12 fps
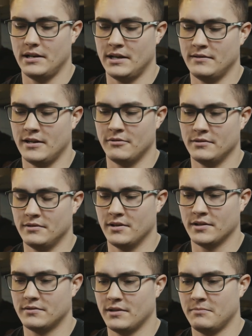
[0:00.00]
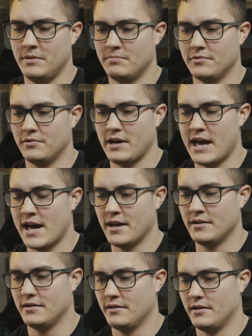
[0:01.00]
And they would look like people who
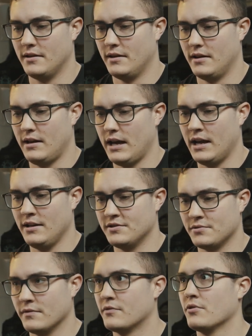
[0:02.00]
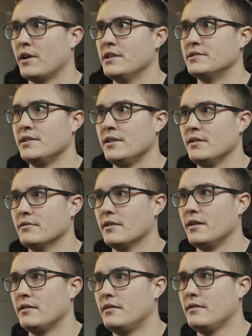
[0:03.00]
had any sort of crazy,
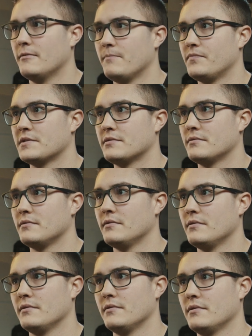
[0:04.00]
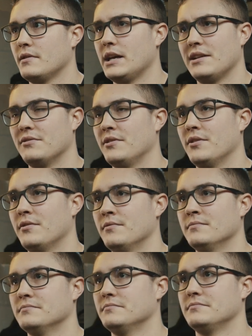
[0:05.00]
like, I don't
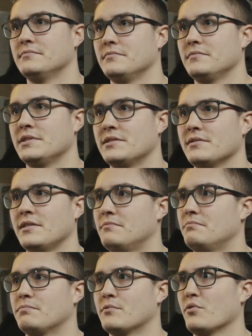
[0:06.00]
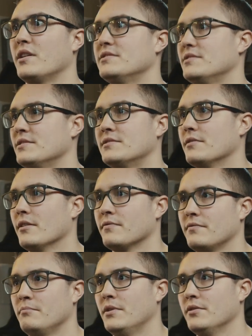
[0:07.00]
know, just like crazy
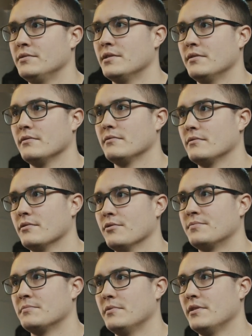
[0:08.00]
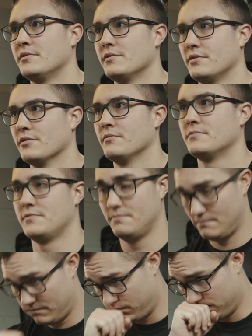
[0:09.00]
stuff, militant groups, militia groups,
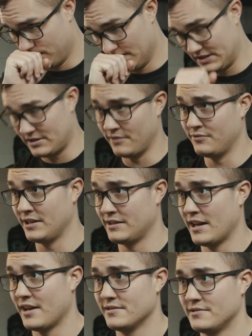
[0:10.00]
stuff like that.